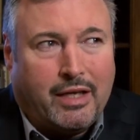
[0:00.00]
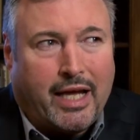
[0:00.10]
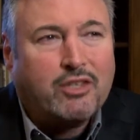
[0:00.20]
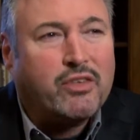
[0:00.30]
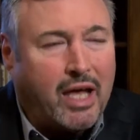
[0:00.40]

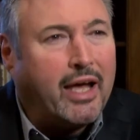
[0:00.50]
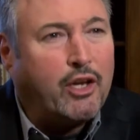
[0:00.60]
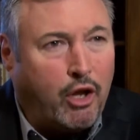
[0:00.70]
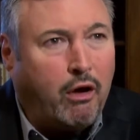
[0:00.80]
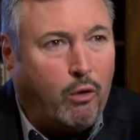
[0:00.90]
actually I
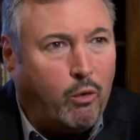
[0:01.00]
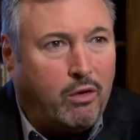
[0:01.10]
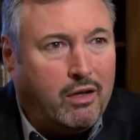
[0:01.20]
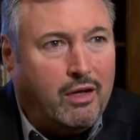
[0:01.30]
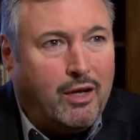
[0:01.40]
know
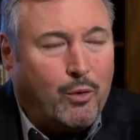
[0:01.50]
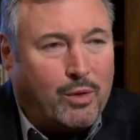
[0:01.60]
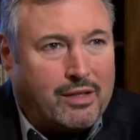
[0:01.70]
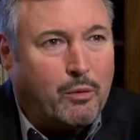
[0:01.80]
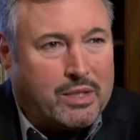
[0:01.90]

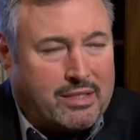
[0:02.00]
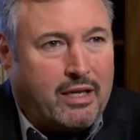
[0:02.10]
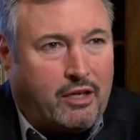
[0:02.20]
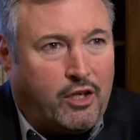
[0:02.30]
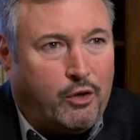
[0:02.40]
what they would
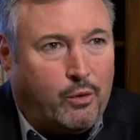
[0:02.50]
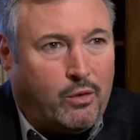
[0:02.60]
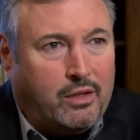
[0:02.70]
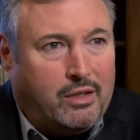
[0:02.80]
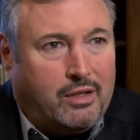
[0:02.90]
say to you
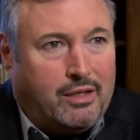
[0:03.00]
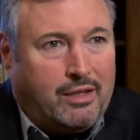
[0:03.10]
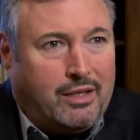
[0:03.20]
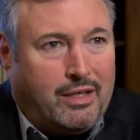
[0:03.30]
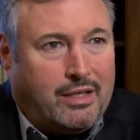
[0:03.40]

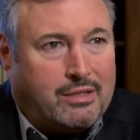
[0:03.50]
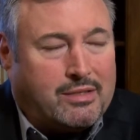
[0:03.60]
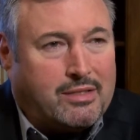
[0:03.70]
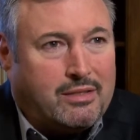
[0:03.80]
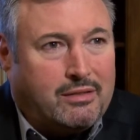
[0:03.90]

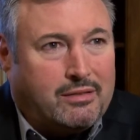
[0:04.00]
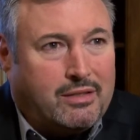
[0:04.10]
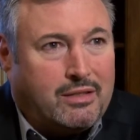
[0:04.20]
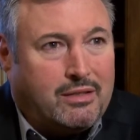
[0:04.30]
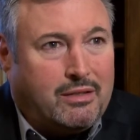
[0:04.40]
is,
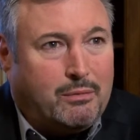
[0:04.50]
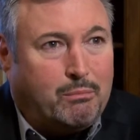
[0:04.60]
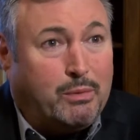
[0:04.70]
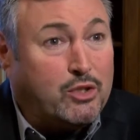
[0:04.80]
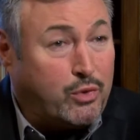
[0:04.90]

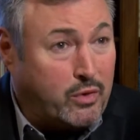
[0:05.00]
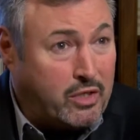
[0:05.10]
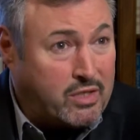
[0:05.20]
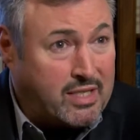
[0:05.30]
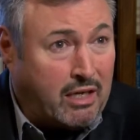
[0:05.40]
be true to
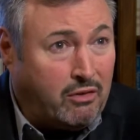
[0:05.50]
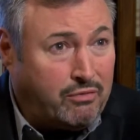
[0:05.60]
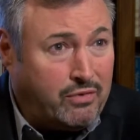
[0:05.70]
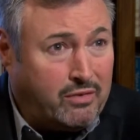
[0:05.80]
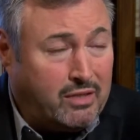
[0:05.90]

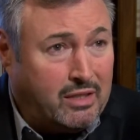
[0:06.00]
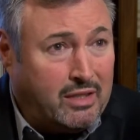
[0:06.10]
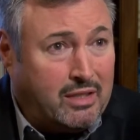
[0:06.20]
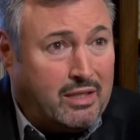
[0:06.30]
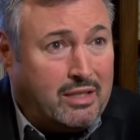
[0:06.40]
yourself,
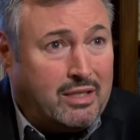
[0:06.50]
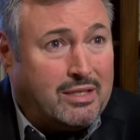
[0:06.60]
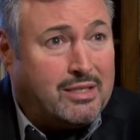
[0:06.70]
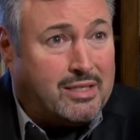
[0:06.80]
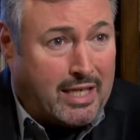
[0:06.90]

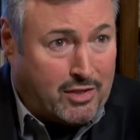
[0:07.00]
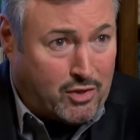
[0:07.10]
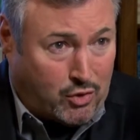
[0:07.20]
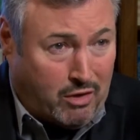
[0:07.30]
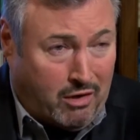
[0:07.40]
stay
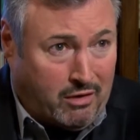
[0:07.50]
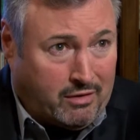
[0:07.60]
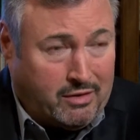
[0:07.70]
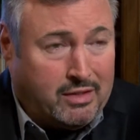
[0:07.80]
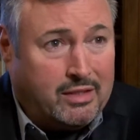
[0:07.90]
strong,
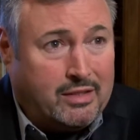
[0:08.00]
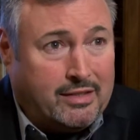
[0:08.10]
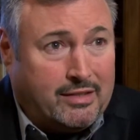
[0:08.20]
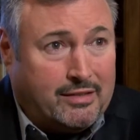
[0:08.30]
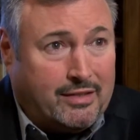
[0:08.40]

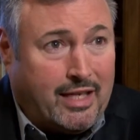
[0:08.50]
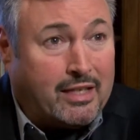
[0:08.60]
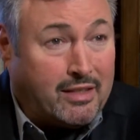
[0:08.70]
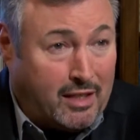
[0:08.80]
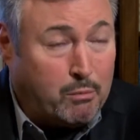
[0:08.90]

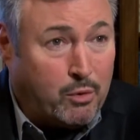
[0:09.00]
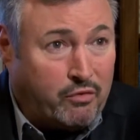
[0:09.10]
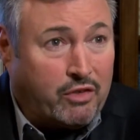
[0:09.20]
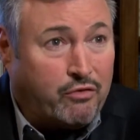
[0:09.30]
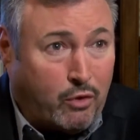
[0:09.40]
and keep
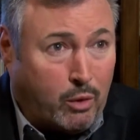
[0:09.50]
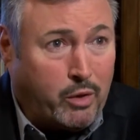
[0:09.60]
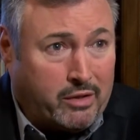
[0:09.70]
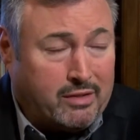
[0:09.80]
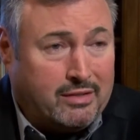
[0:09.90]
moving
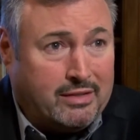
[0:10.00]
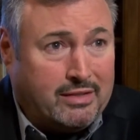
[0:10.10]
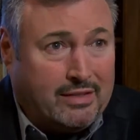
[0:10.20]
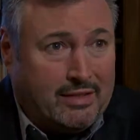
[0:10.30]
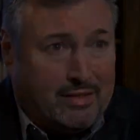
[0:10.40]
forward.
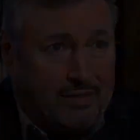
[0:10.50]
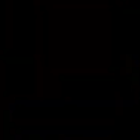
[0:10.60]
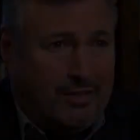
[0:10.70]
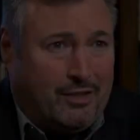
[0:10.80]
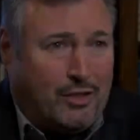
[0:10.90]

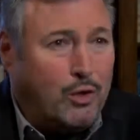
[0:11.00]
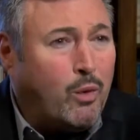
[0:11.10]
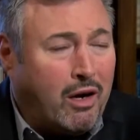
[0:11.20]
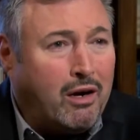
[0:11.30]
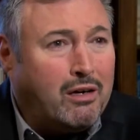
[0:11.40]

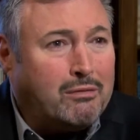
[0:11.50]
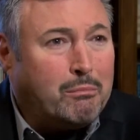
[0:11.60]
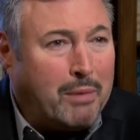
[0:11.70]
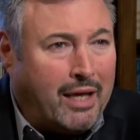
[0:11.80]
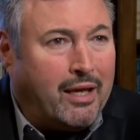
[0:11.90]
You are
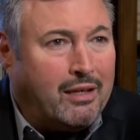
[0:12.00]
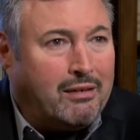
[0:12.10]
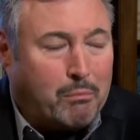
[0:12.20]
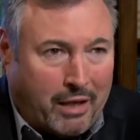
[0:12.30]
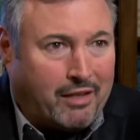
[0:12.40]

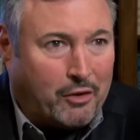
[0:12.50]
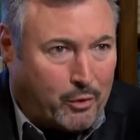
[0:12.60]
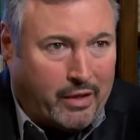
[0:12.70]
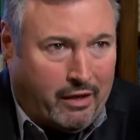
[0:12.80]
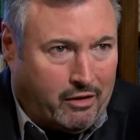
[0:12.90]
made by the
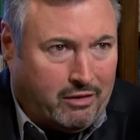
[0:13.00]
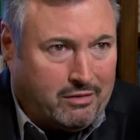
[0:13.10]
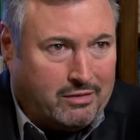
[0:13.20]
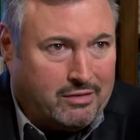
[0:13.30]
Creator.